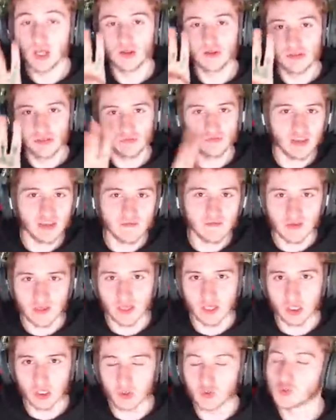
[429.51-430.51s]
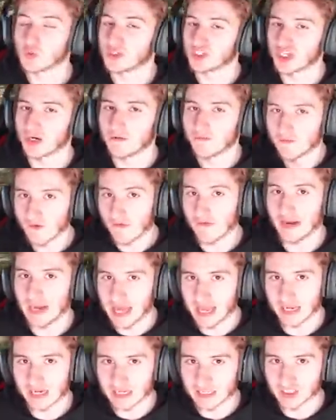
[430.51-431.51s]
Three vehicles which are very
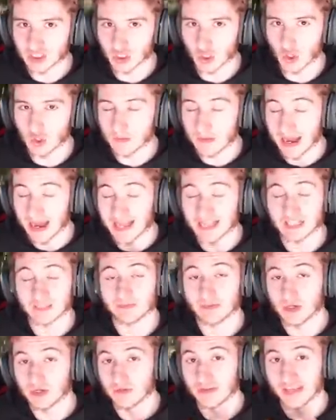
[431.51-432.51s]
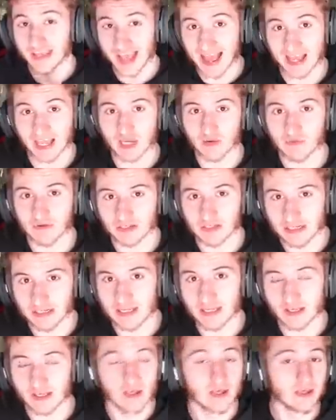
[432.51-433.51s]
likely to come as per the accurate
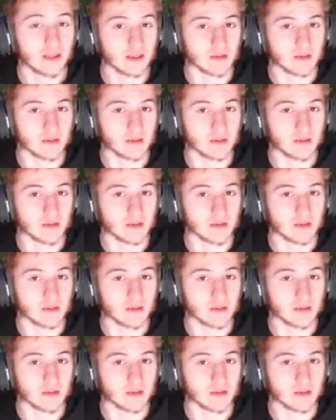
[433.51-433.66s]
leak: